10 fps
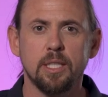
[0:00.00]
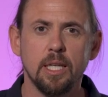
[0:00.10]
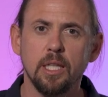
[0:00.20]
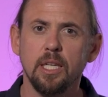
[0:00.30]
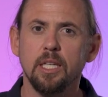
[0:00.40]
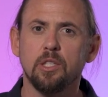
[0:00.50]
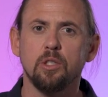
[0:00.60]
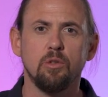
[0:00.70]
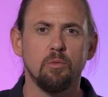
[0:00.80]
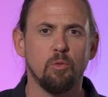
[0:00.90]
can lead
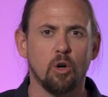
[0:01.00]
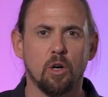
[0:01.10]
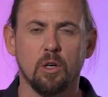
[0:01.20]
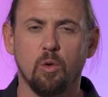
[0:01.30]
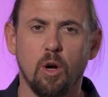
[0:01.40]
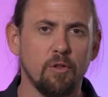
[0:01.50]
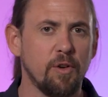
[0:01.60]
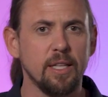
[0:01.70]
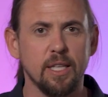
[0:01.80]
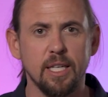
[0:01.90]
to more
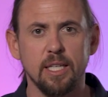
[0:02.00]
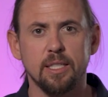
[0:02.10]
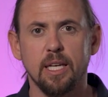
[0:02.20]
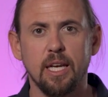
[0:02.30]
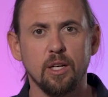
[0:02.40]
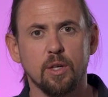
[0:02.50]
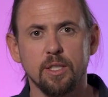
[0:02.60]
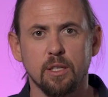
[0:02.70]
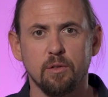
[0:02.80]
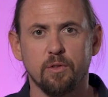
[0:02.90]
qualified leads,
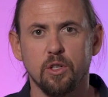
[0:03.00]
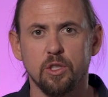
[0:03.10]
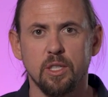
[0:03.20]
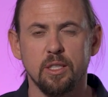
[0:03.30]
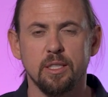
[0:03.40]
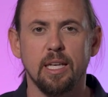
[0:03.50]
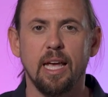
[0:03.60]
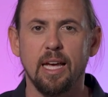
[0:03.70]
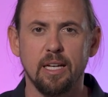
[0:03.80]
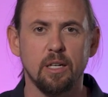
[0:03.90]
increased conversions,
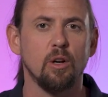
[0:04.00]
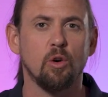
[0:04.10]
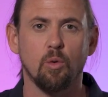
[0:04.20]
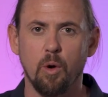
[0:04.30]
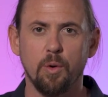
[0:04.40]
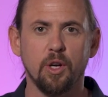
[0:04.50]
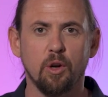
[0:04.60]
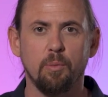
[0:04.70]
and growing your